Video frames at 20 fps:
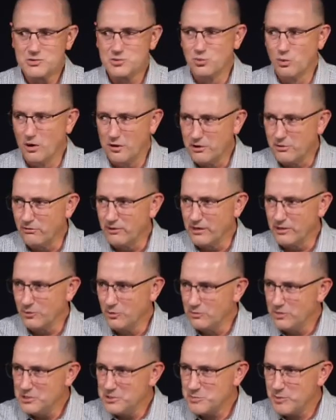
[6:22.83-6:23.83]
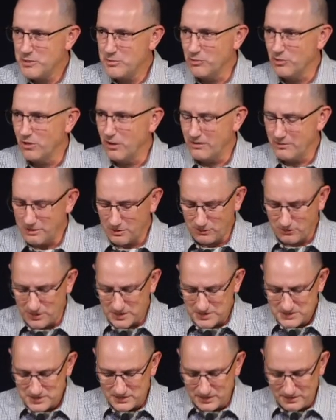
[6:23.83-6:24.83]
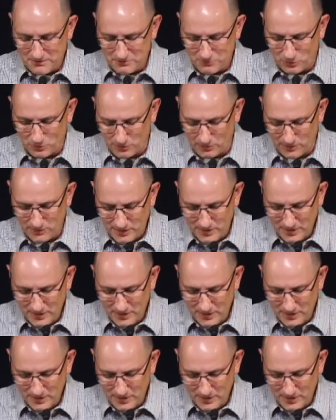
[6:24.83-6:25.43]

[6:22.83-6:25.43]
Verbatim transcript: wondering who these people are that Christ died for.